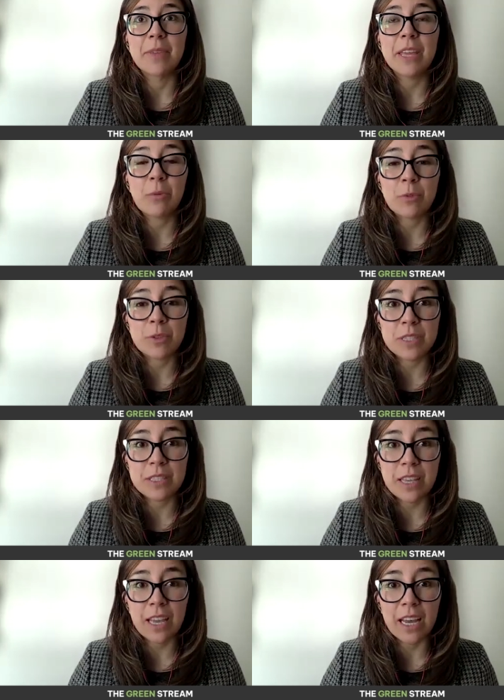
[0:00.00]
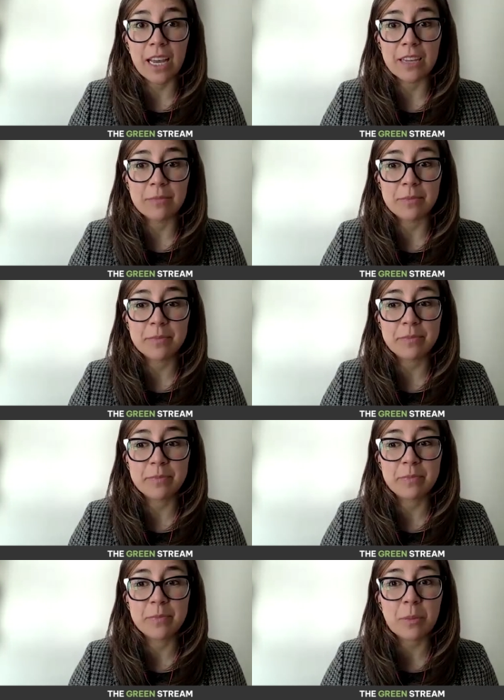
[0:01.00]
um, it was um,
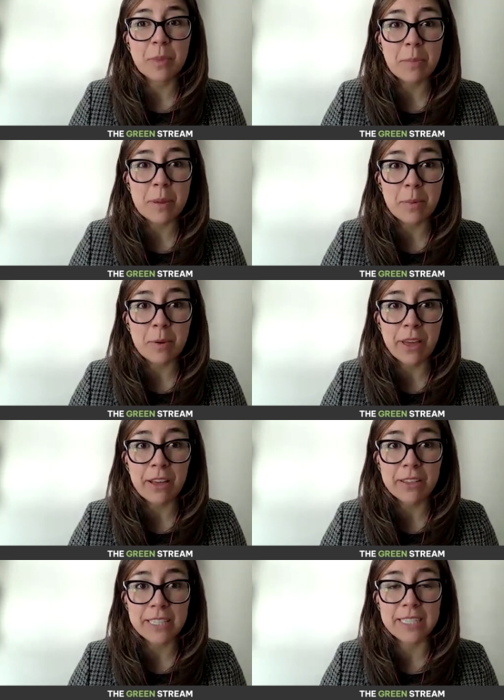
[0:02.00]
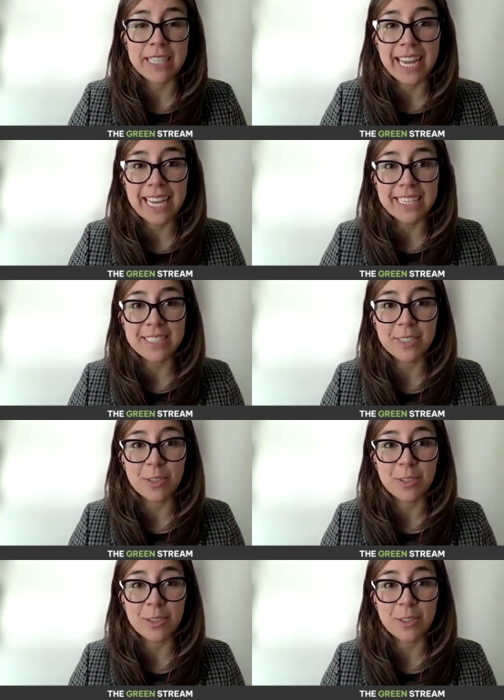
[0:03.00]
something people felt enticed